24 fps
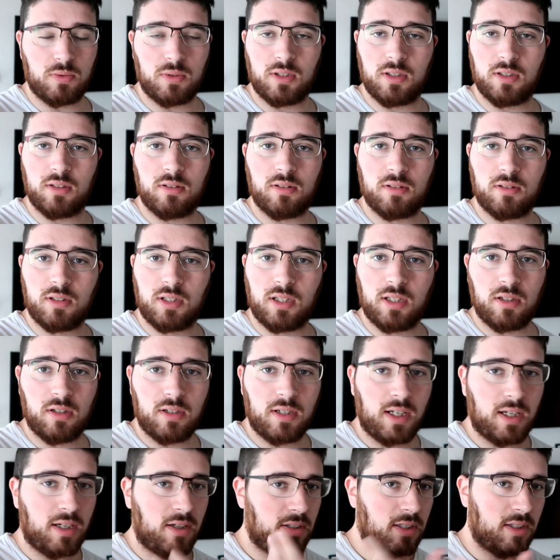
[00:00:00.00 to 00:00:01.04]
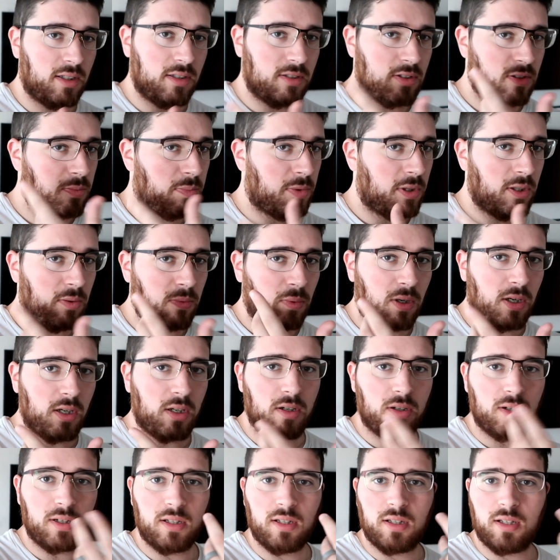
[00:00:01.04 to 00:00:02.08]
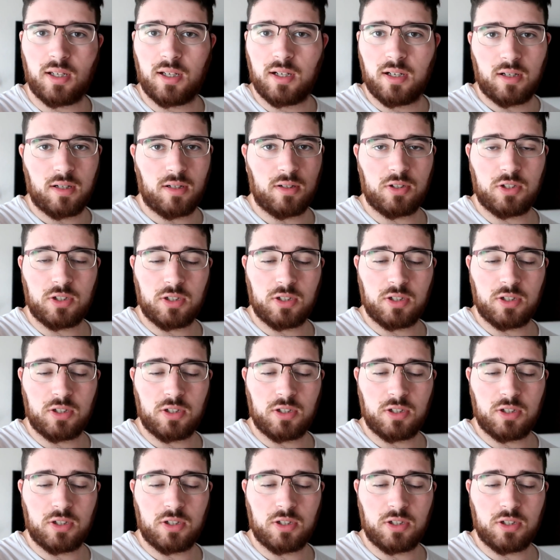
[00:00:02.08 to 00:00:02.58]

We cleared out, like I sprayed water in there.